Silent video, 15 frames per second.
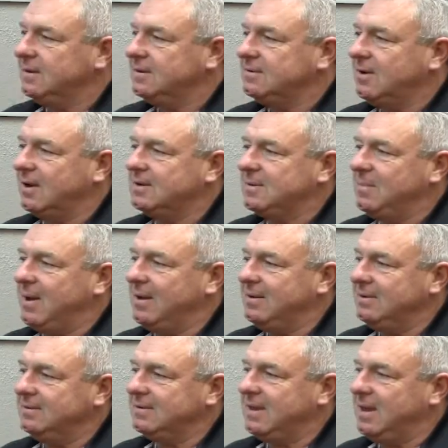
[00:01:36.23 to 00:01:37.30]
talked about
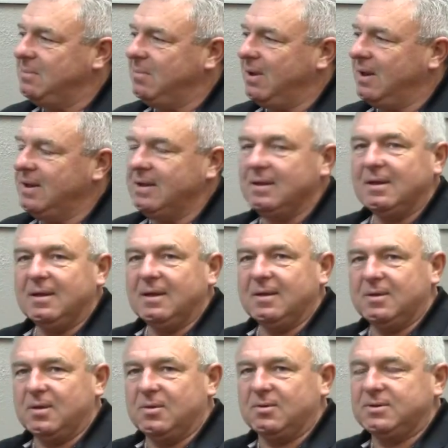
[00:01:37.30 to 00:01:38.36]
it and came by
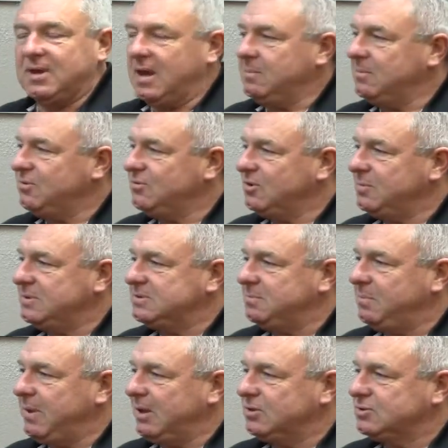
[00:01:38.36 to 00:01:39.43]
another time and showed me
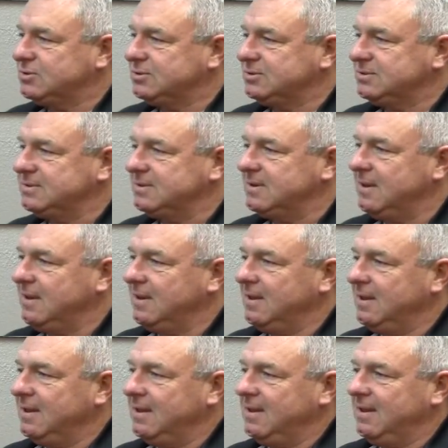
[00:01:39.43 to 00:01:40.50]
some pictures, and
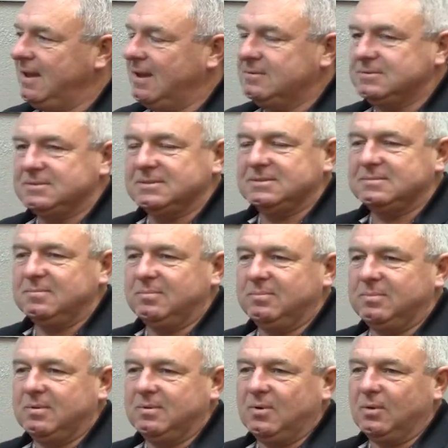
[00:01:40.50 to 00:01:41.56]
I was just
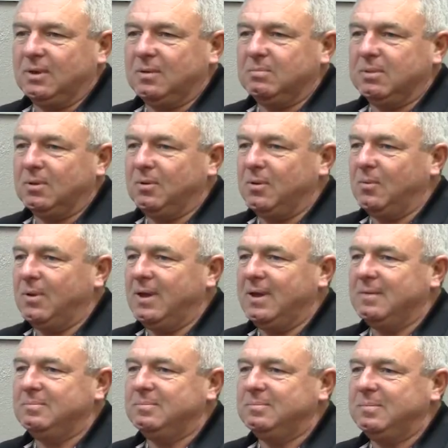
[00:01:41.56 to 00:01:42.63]
totally blown
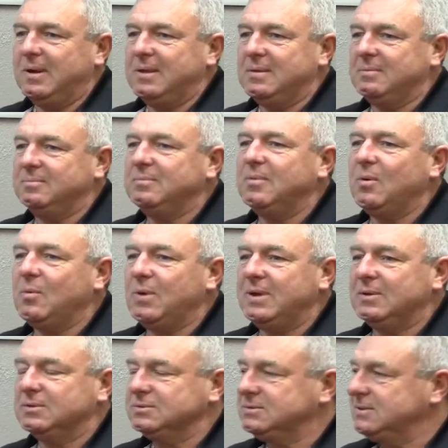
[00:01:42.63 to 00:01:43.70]
away by the
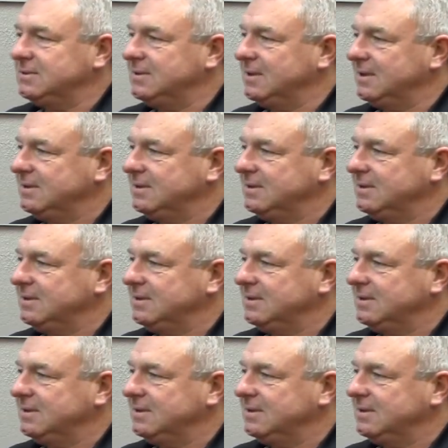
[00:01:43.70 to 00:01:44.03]
wheels, and